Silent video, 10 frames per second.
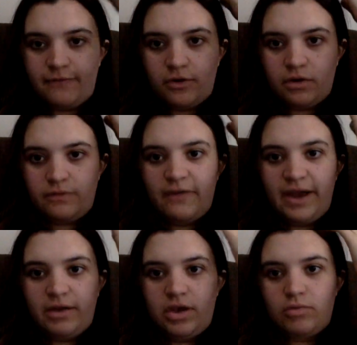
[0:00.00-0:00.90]
or
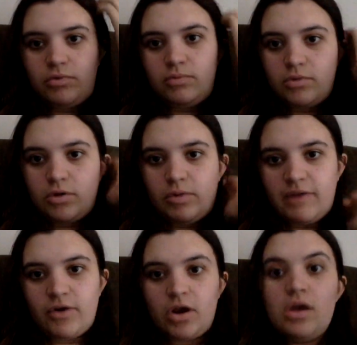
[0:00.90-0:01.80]
find your room or
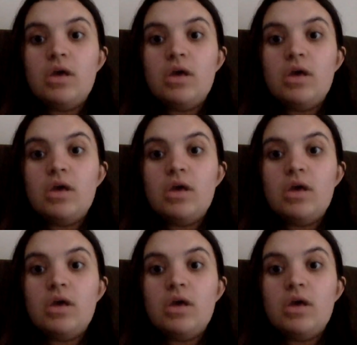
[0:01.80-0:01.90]
whatever